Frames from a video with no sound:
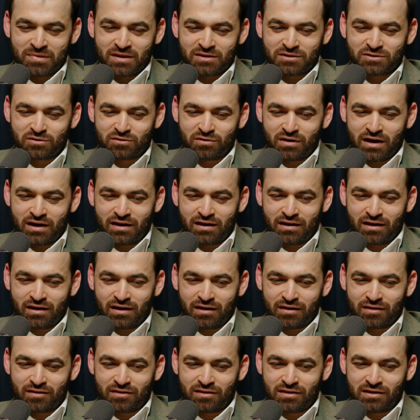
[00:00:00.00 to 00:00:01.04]
So
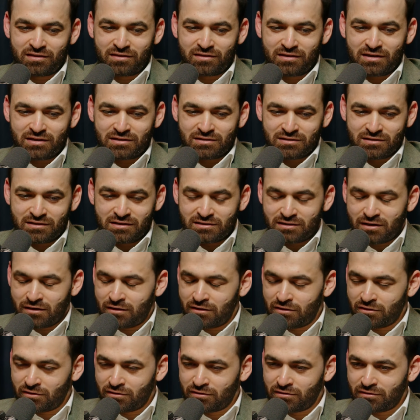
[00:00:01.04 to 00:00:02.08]
these
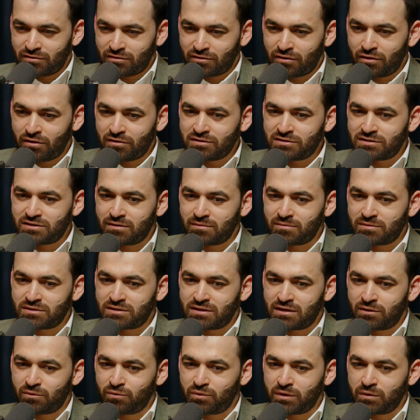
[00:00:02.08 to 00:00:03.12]
are concepts
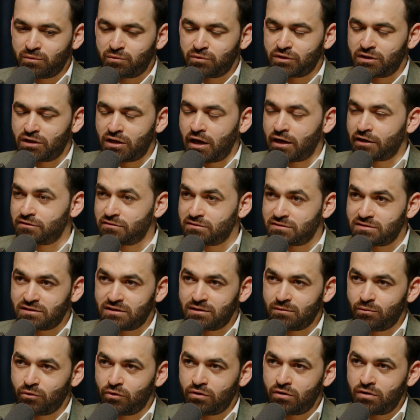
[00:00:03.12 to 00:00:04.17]
that we would like to
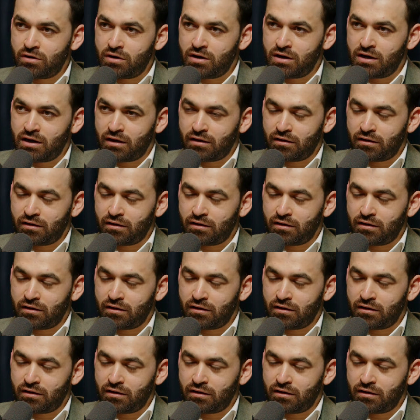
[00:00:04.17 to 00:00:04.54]
see more,